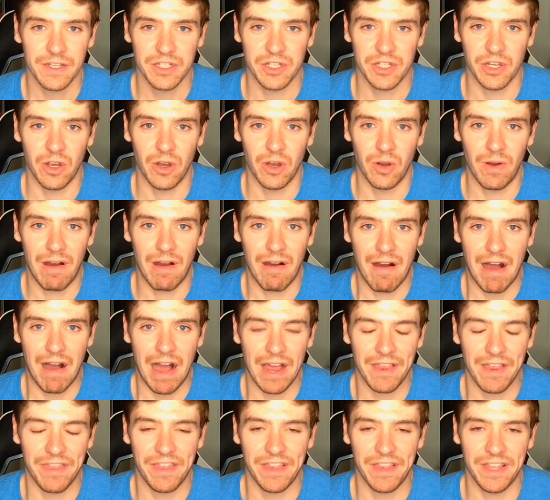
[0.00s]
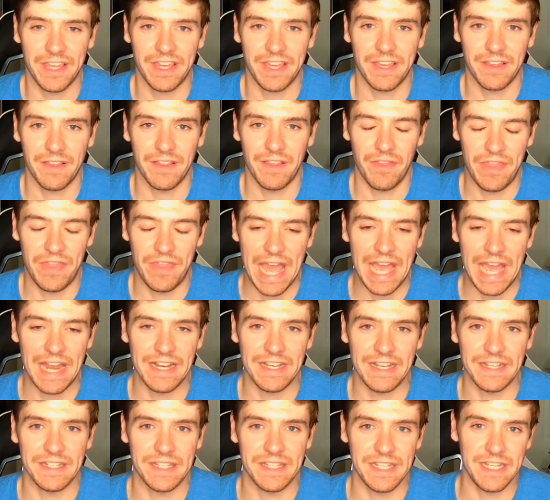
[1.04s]
So I think
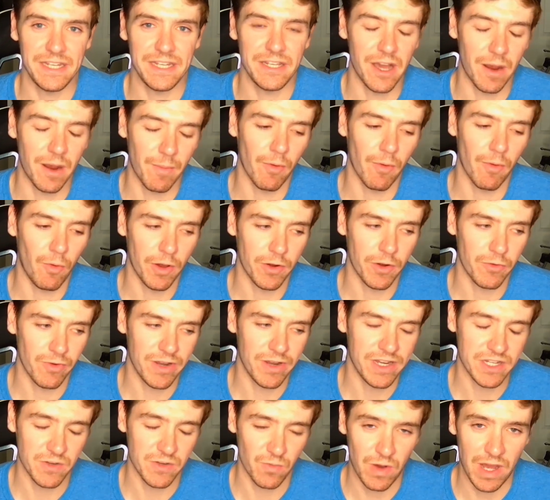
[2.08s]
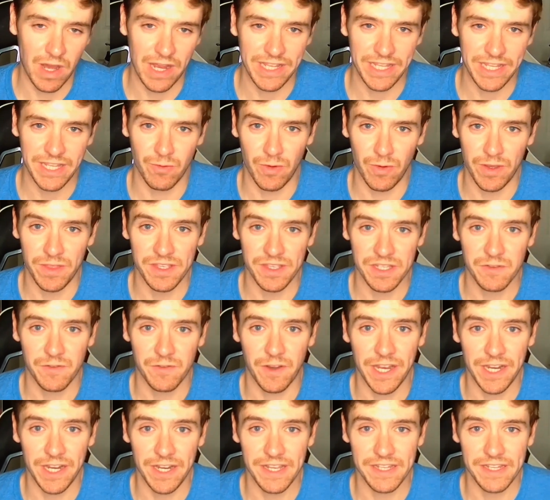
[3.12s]
that is the number 1 reason why he can win this
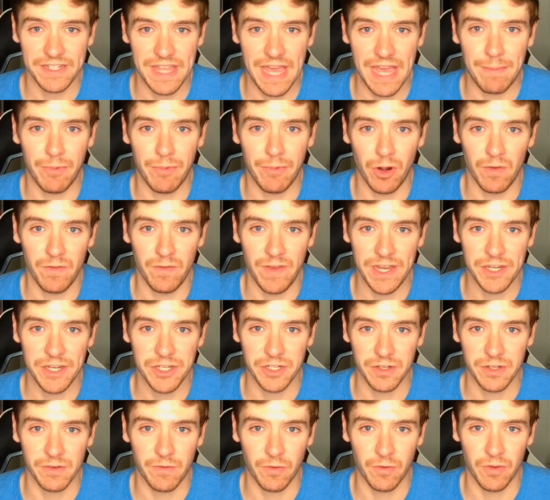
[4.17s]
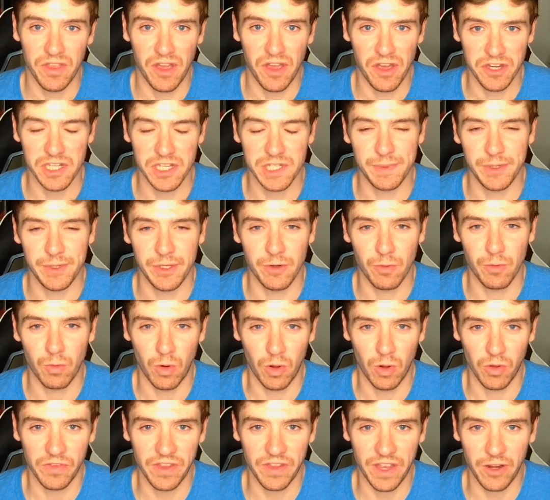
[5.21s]
fight, is that motivation for the undisputed
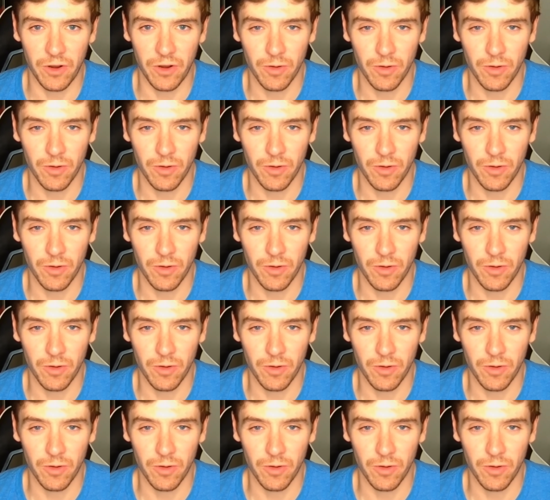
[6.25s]
world